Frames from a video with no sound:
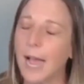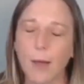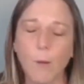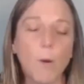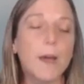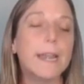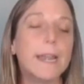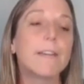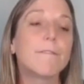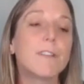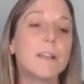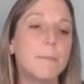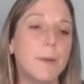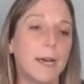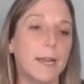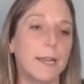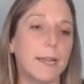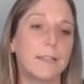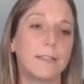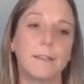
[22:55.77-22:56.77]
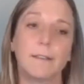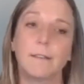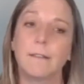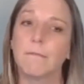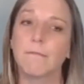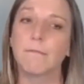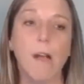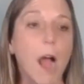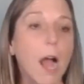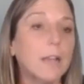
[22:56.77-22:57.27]
I want everybody
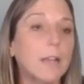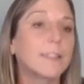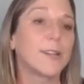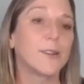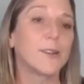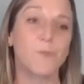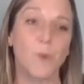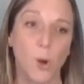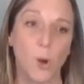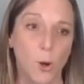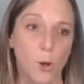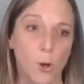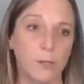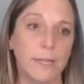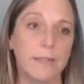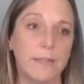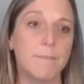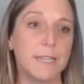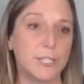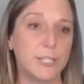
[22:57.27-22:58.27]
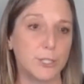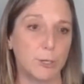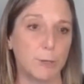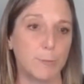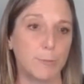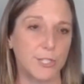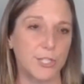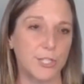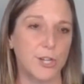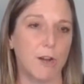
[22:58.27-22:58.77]
to rock their role and be a
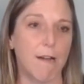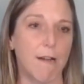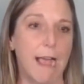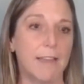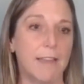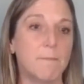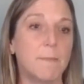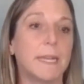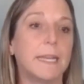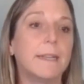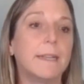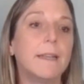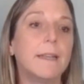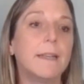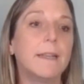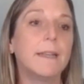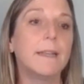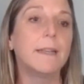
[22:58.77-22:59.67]
superstar admin.